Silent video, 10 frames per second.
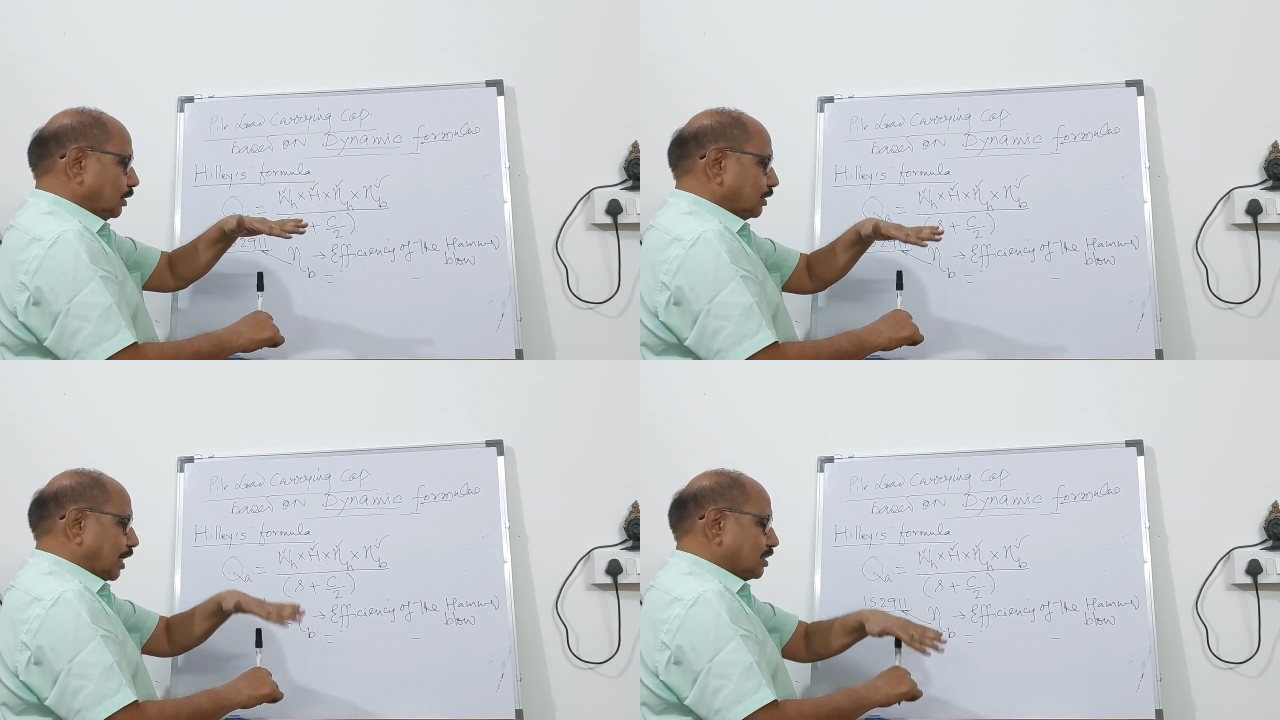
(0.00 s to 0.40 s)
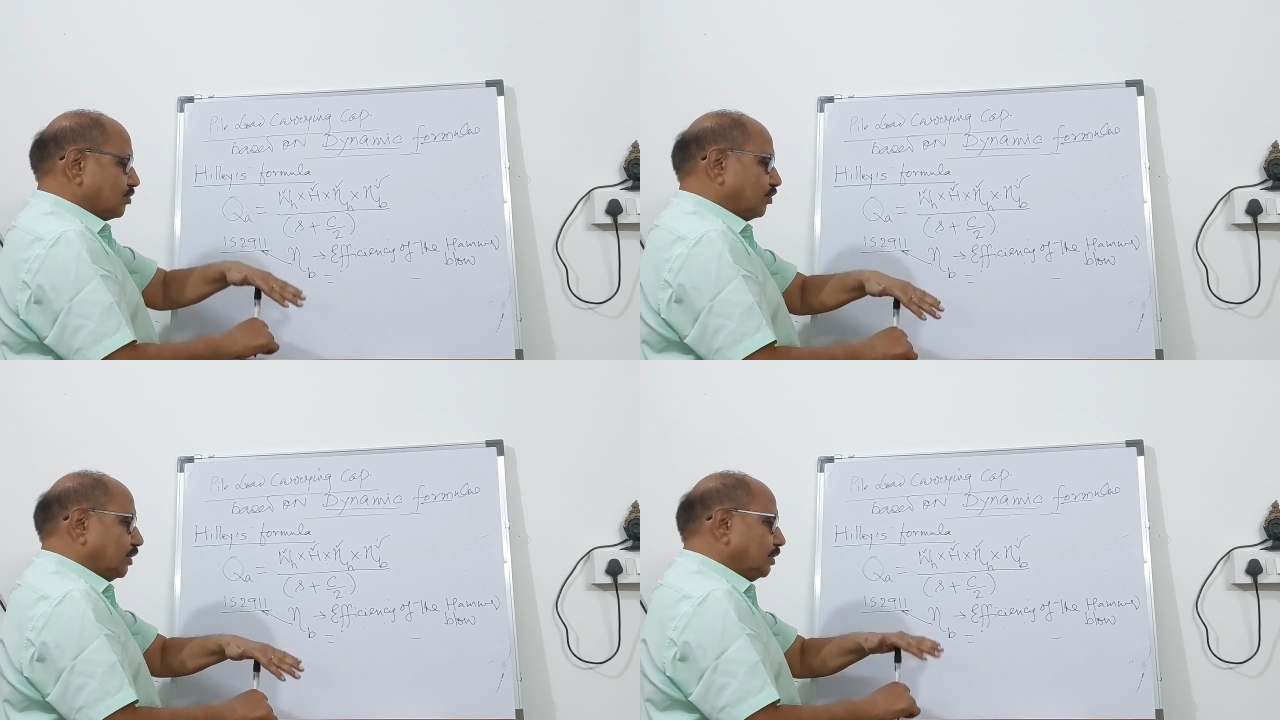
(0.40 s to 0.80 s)

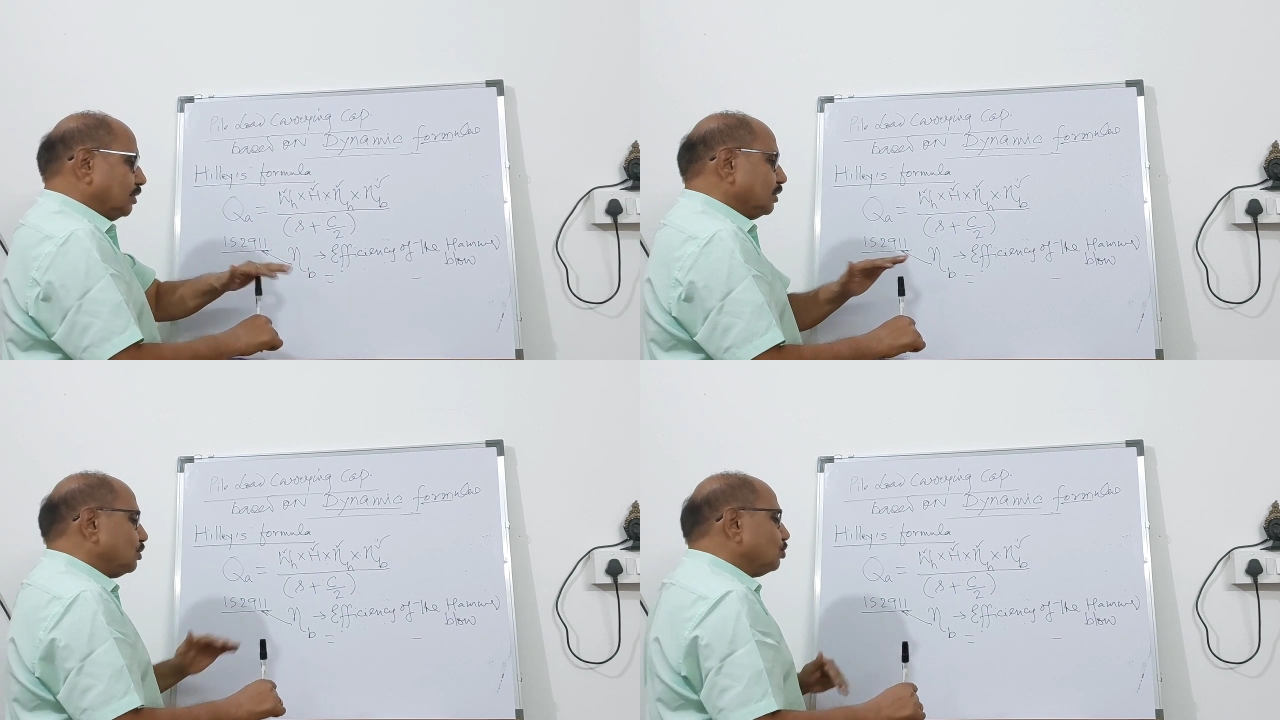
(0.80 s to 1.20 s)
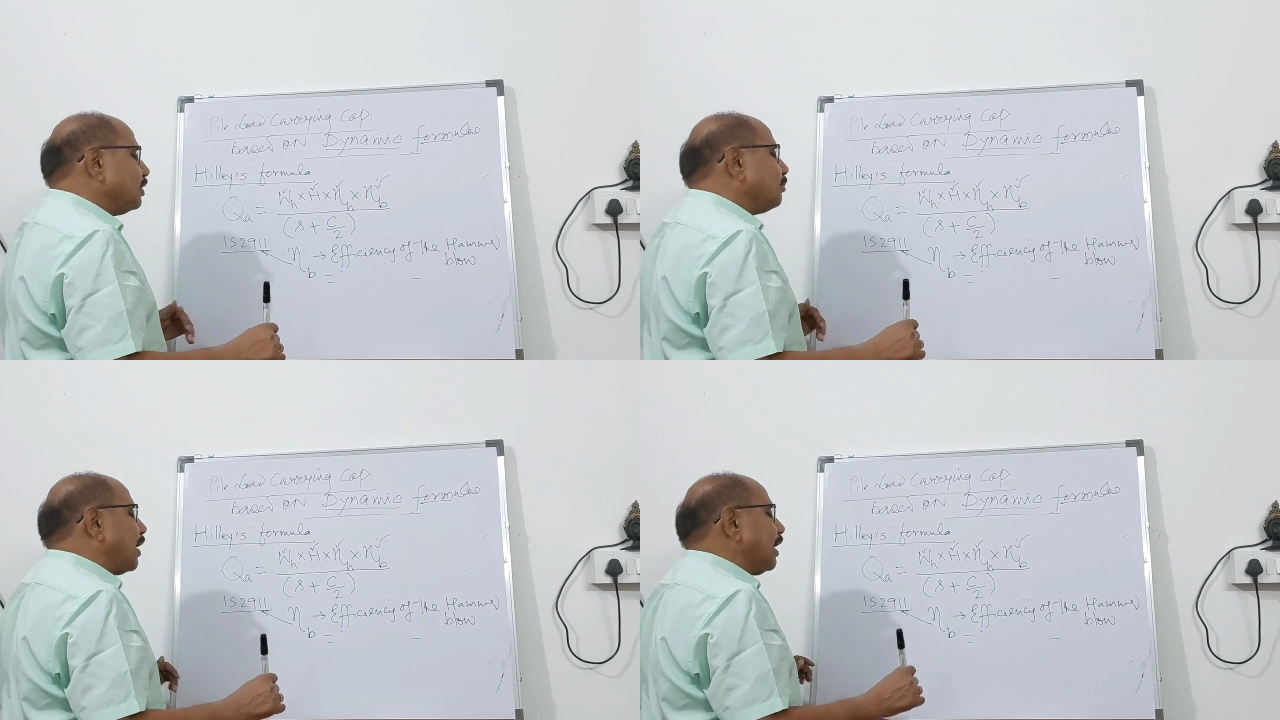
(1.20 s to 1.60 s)
to
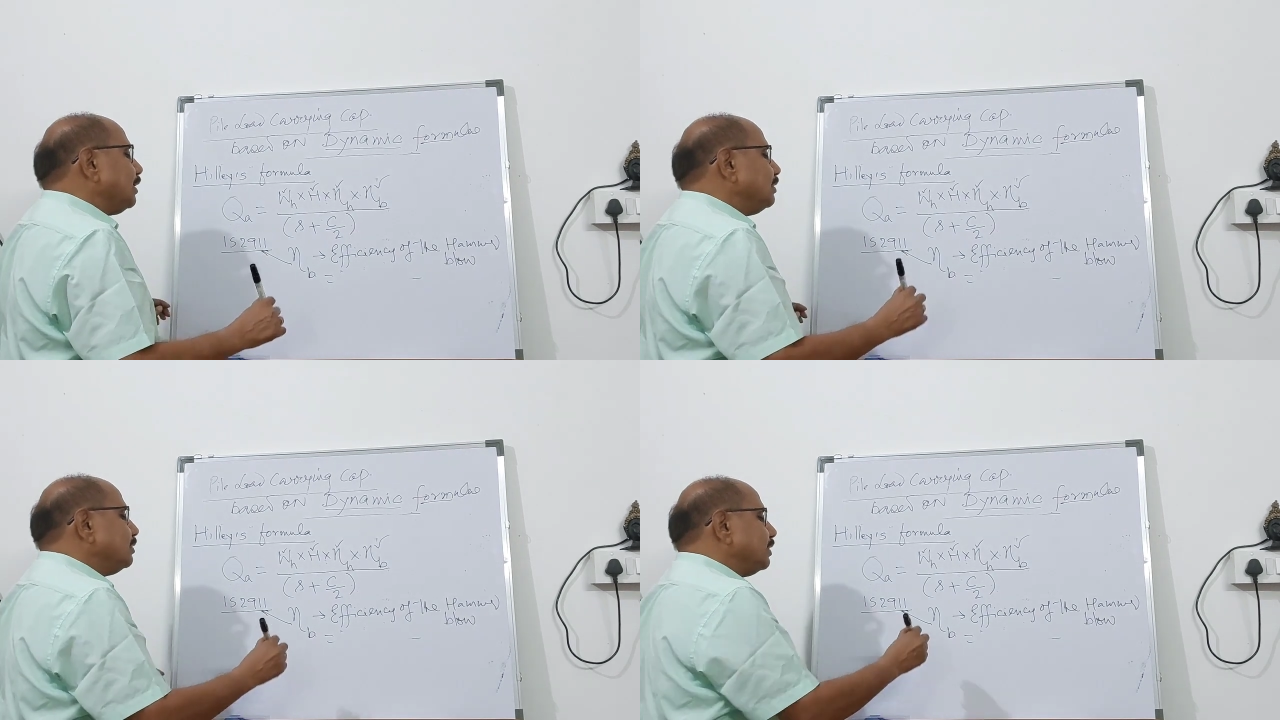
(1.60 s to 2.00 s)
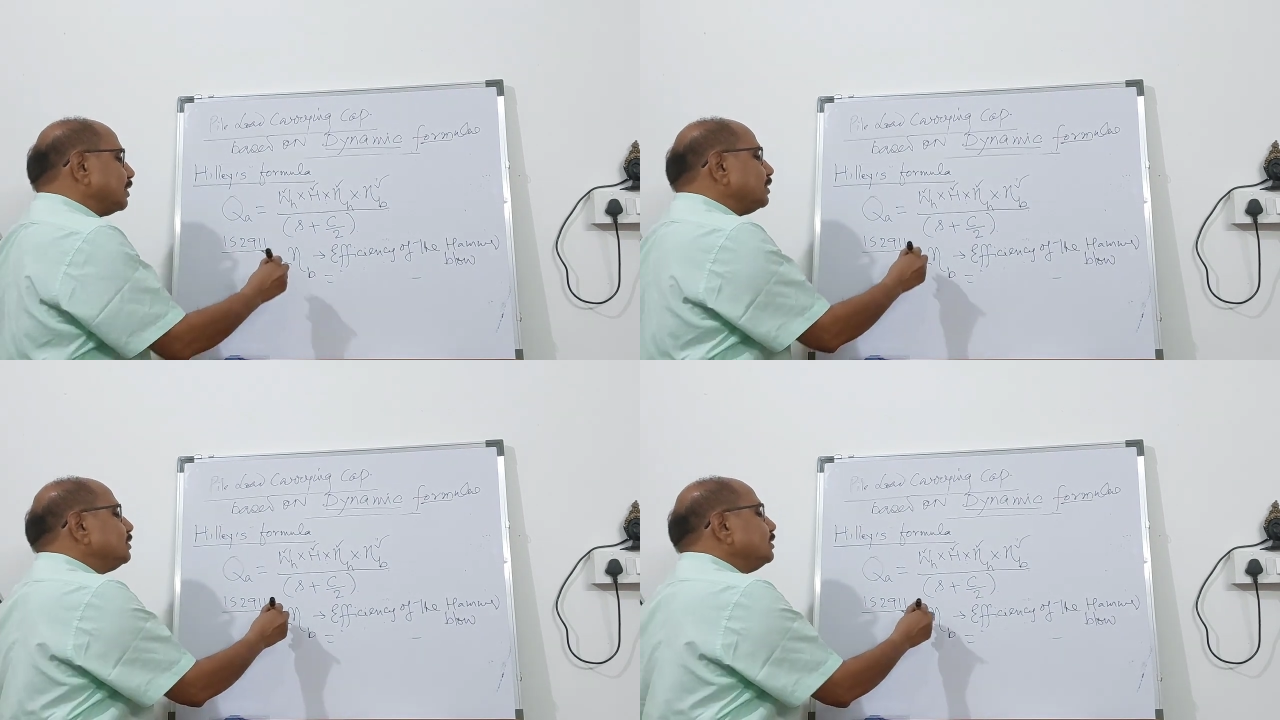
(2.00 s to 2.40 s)
the pile?
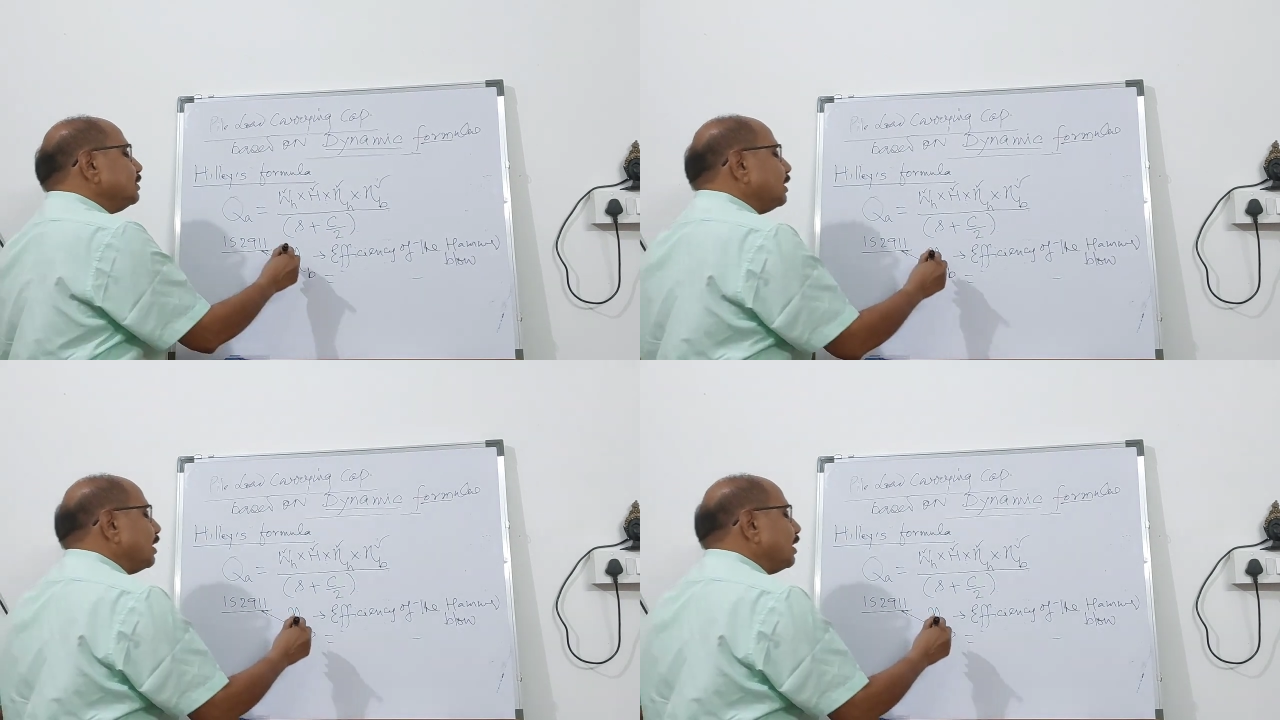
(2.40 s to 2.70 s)
That is the